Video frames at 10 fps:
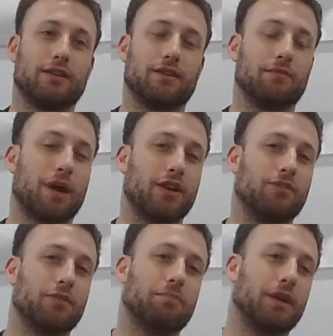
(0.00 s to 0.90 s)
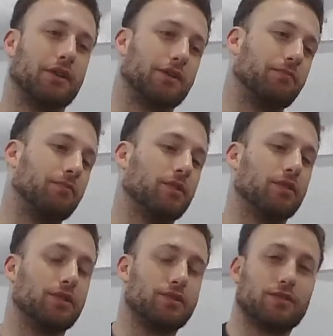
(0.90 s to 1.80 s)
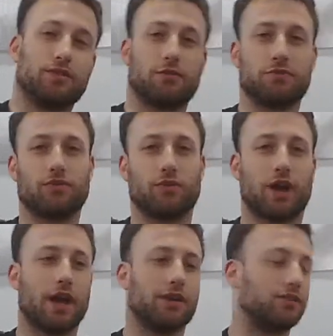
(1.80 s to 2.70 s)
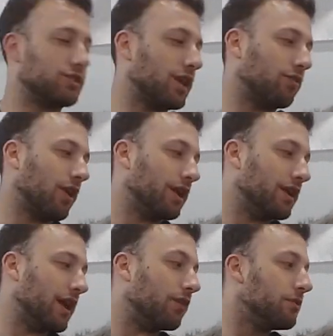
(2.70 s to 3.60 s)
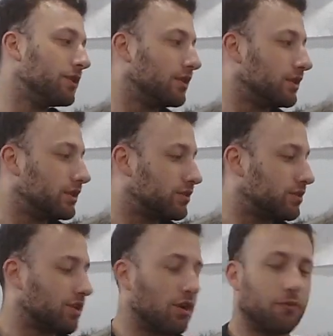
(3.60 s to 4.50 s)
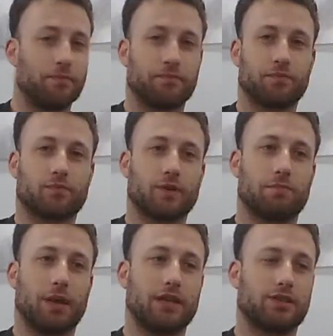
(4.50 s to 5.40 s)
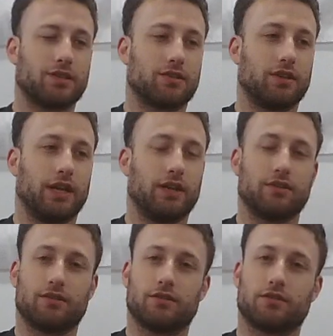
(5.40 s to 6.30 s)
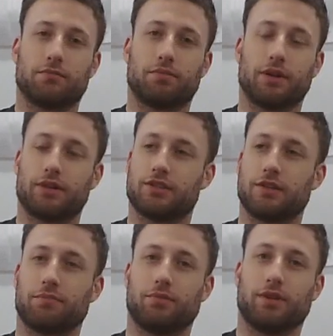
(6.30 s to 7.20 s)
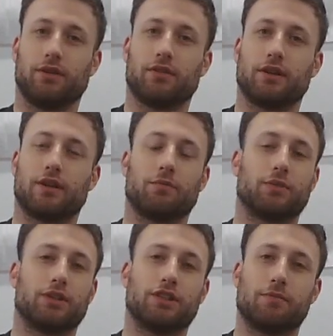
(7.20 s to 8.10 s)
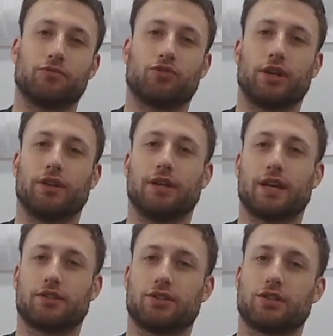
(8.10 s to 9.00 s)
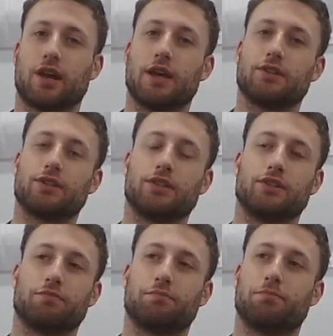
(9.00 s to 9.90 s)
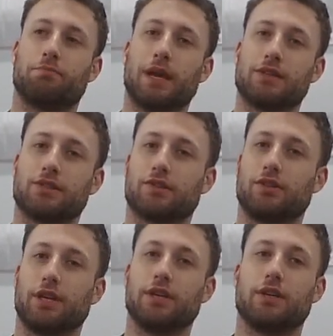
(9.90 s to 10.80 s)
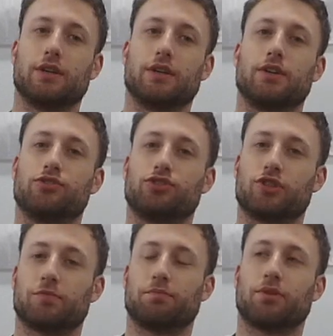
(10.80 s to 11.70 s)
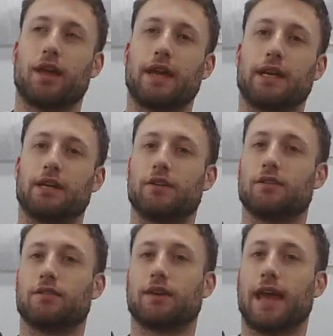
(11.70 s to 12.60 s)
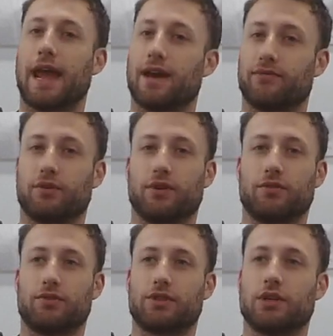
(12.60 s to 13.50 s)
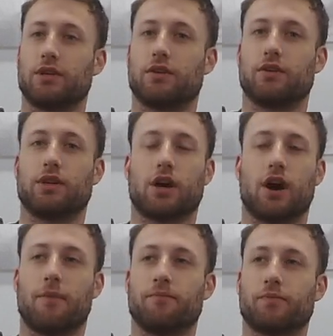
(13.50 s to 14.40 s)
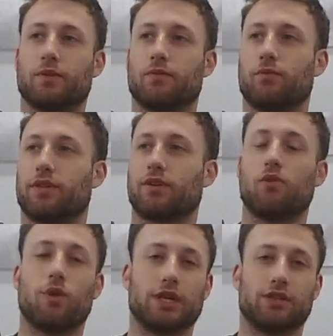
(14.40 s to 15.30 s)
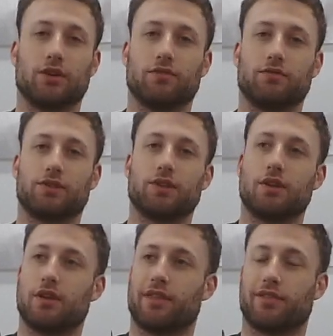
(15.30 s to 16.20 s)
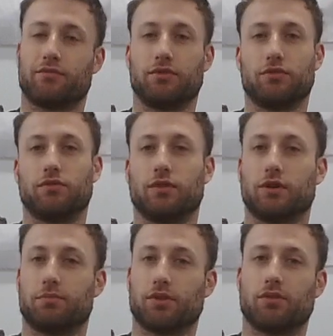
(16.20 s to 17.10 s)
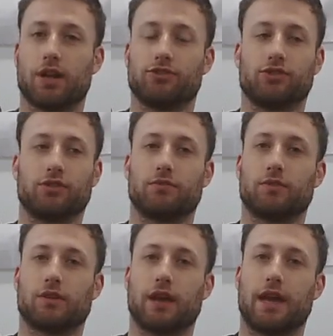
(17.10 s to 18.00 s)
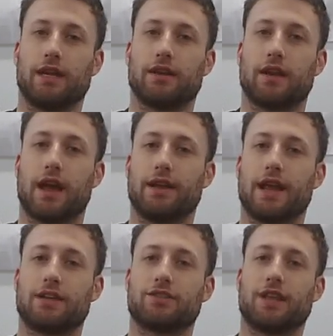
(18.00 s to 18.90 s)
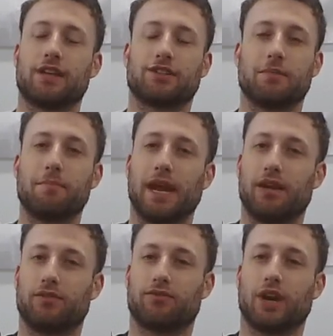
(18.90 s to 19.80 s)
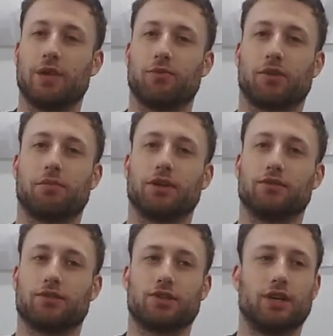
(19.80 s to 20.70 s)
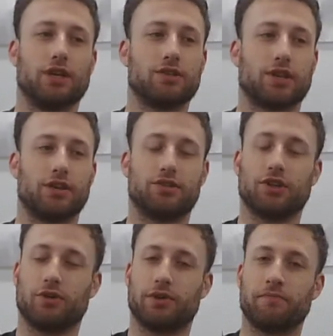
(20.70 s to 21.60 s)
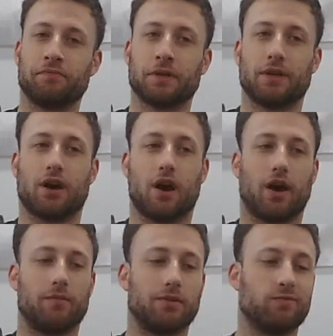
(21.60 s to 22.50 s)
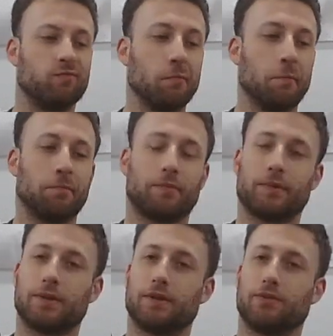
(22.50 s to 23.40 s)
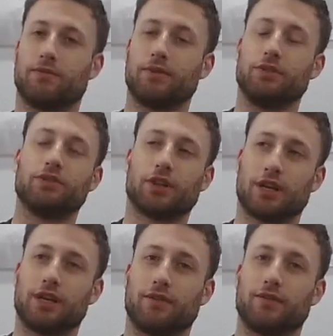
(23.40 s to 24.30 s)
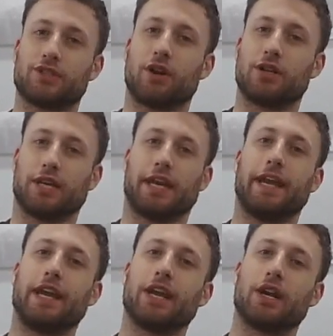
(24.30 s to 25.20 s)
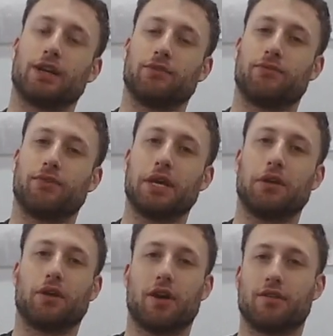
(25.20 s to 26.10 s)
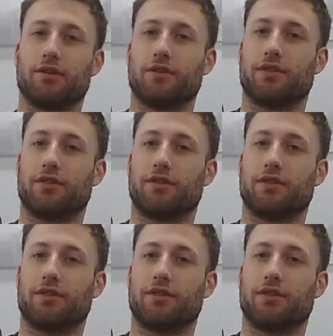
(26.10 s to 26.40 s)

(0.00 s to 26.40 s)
in my own opinion, at least in terms of what I understand right now. So basically, to put it simply, and I'm going to demonstrate, the exercise is basically just playing half notes um, with chord tones through a progression, okay? And that's the main framework, but you'll see as I do it, um, you're going to start to hear and feel other